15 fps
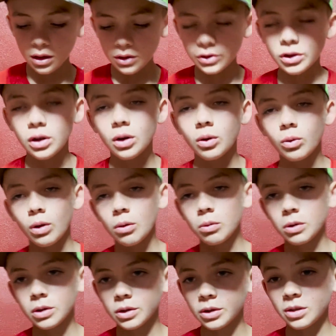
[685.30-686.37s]
so what
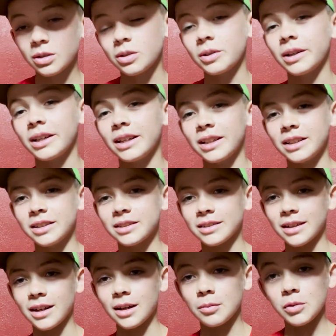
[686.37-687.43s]
we're gonna do is
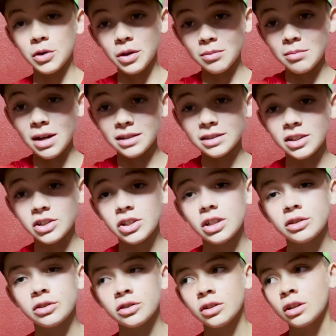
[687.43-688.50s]
um, you can message
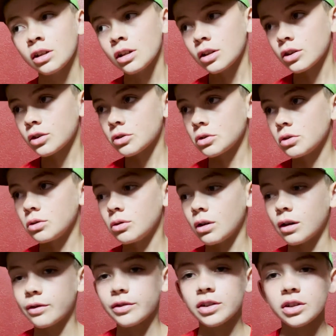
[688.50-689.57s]
us through
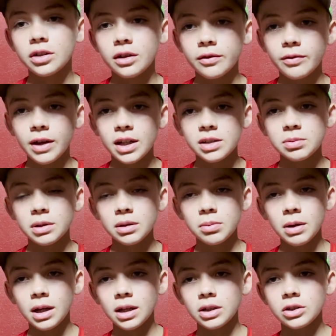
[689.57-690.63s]
our Facebook
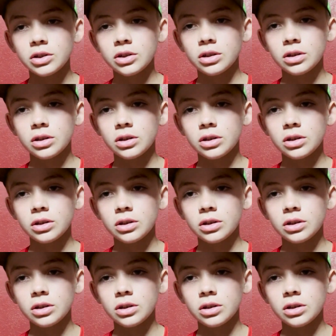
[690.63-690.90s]
page,